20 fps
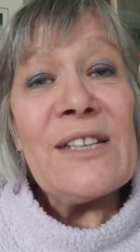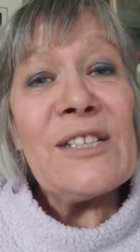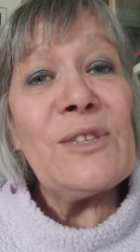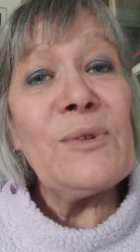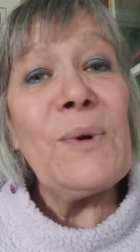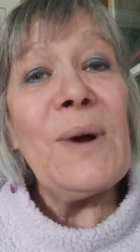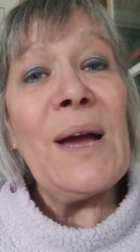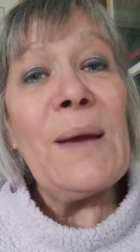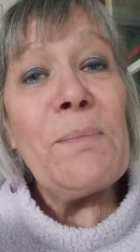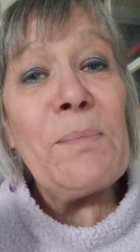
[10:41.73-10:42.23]

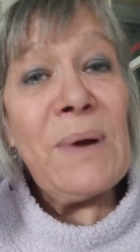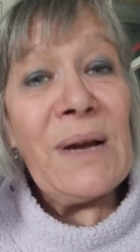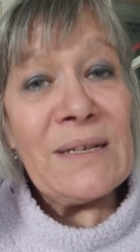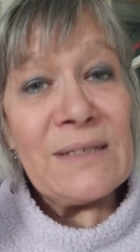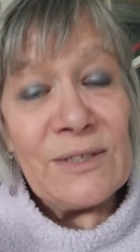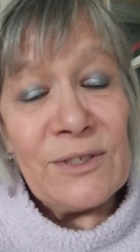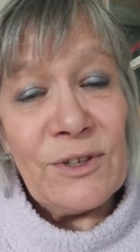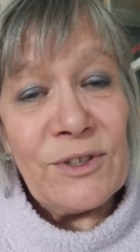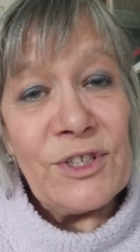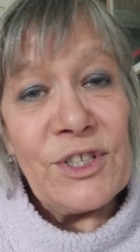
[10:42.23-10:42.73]
so I
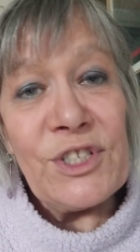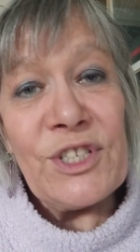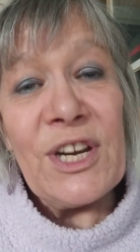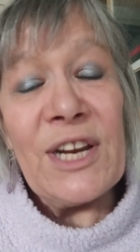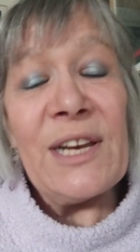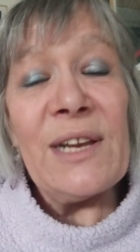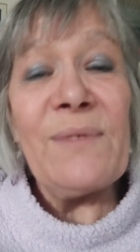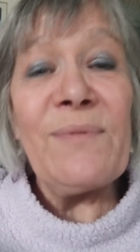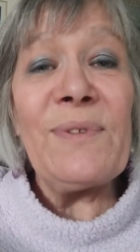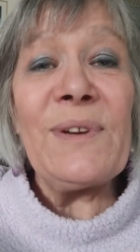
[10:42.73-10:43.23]
pass it on to
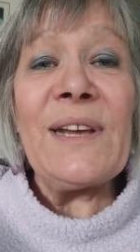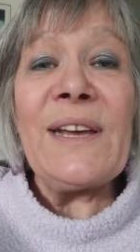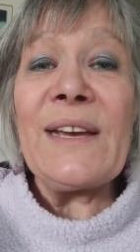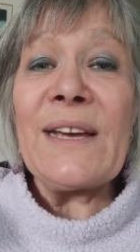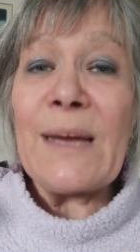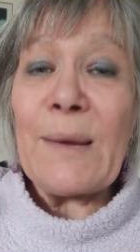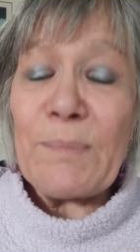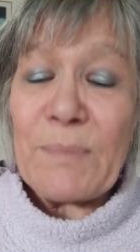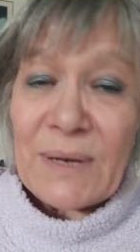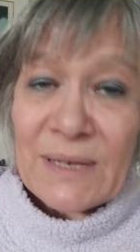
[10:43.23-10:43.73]
Jenny
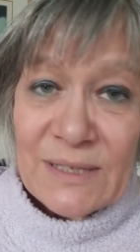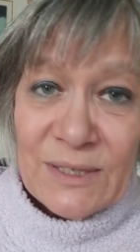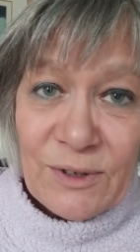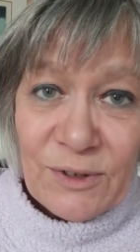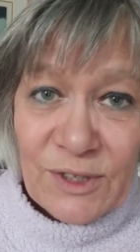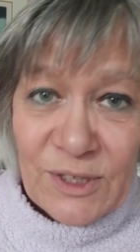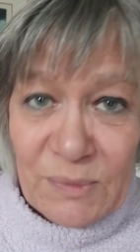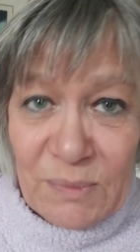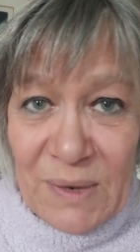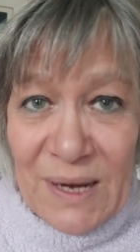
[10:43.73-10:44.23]
Flake, I pass it
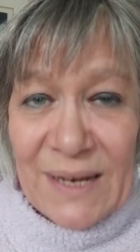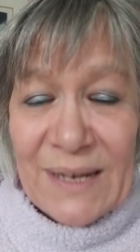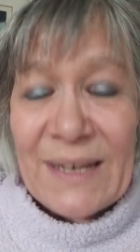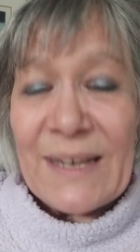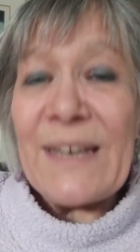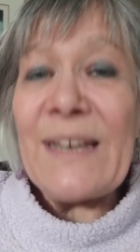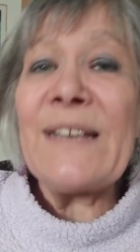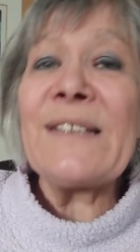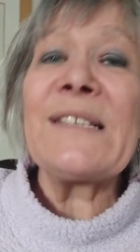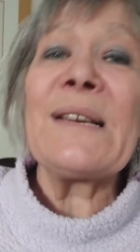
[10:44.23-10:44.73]
on to my
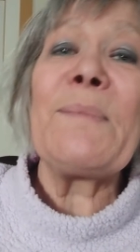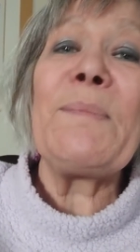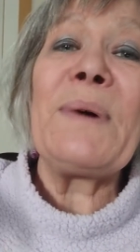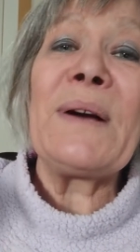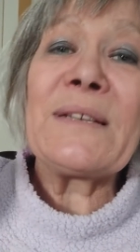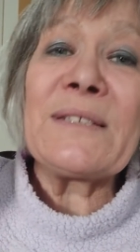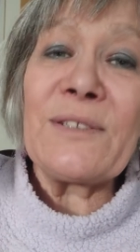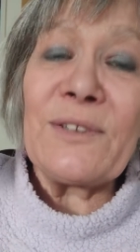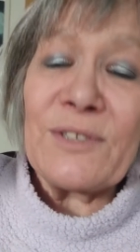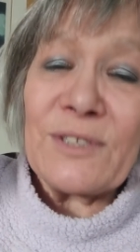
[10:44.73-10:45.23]
kids, I
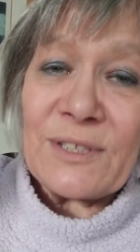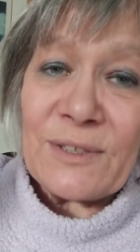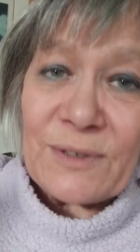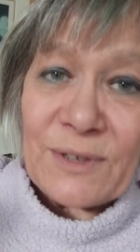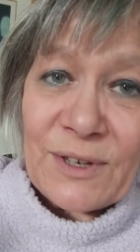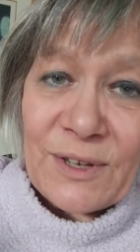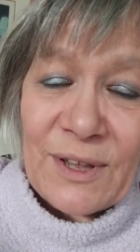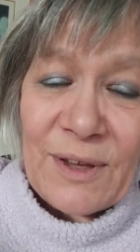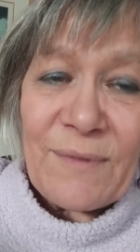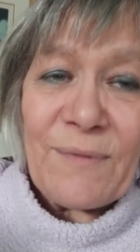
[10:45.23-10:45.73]
pass it on to
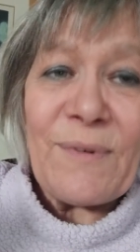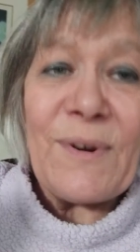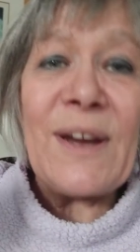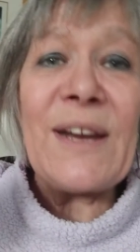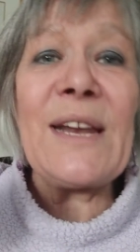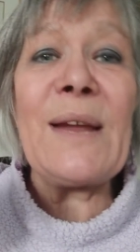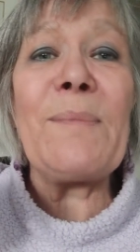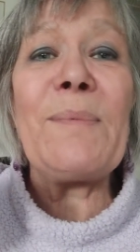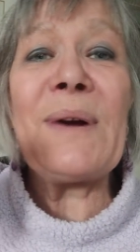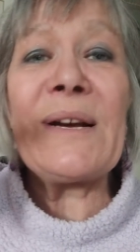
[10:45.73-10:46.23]
another
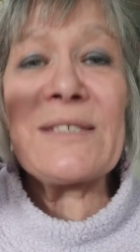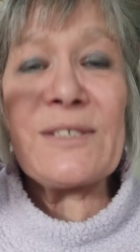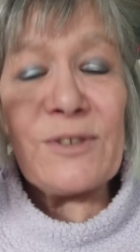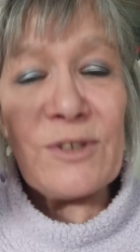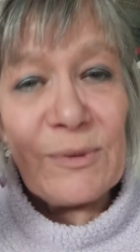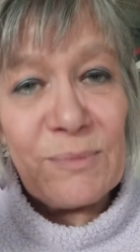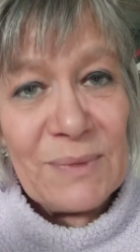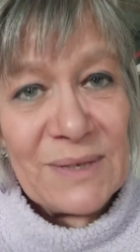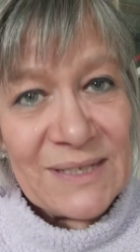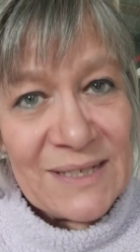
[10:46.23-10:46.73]
friend, I pass
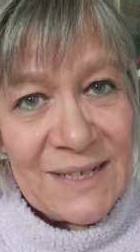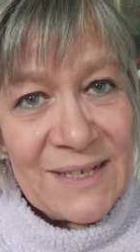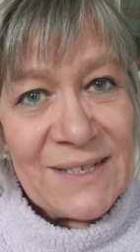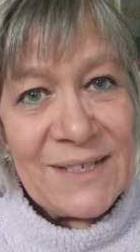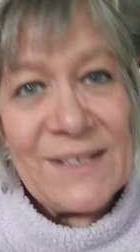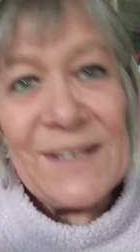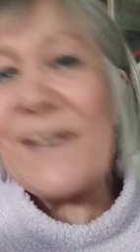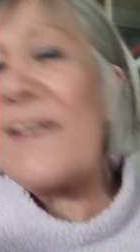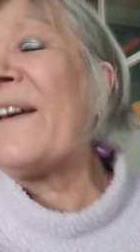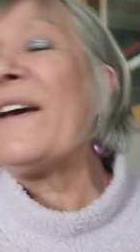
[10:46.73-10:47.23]
it on to my
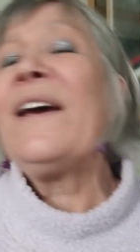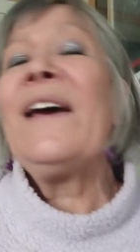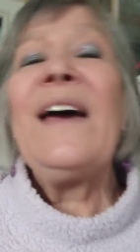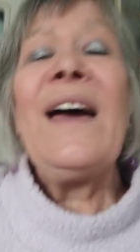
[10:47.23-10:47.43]
sister,